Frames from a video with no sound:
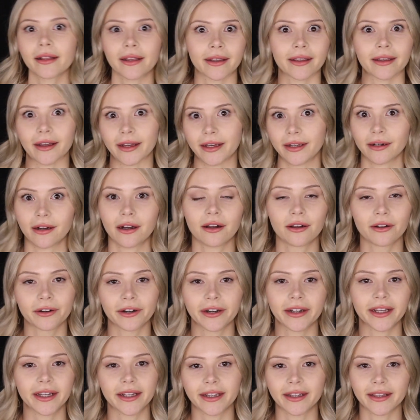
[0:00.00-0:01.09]
I'd
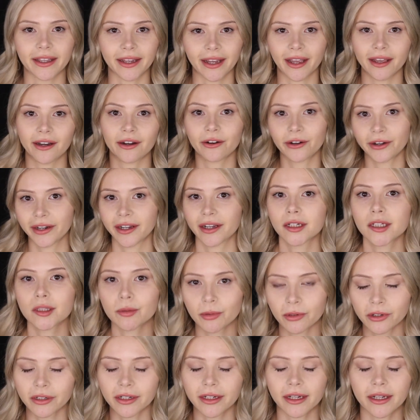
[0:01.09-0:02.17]
already
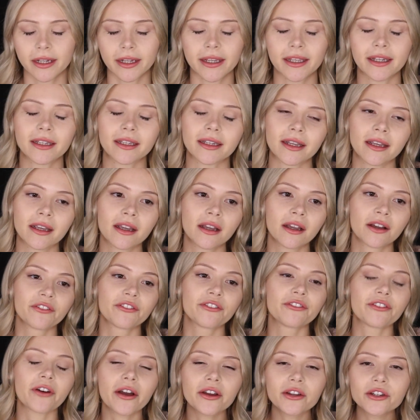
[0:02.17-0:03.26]
exported it, and
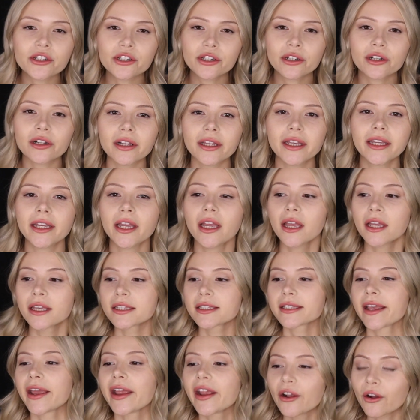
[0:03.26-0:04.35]
functionally
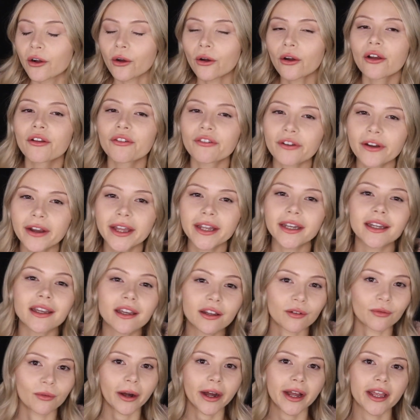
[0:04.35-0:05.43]
saying girlfriend
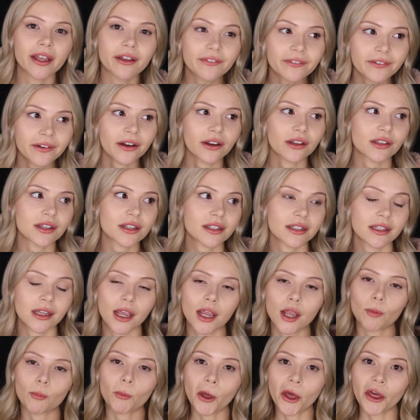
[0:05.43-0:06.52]
and wife are the
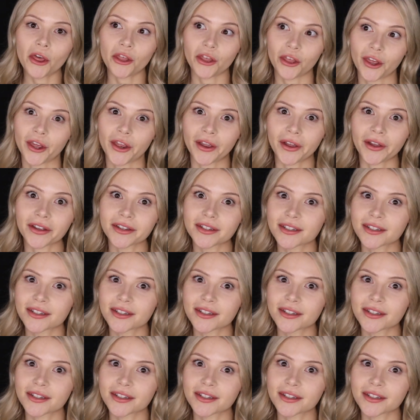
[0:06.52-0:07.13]
same thing,